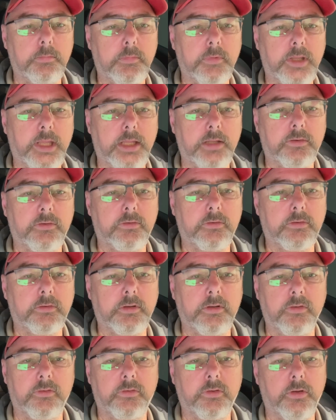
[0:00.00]
that's
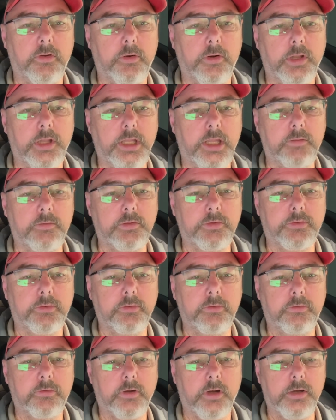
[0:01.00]
considered a level 2
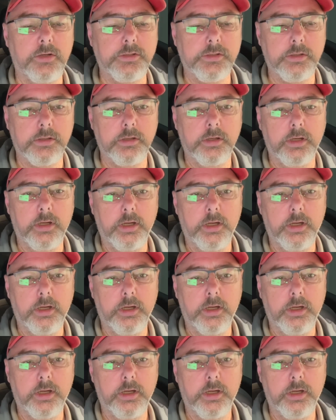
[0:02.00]
charger.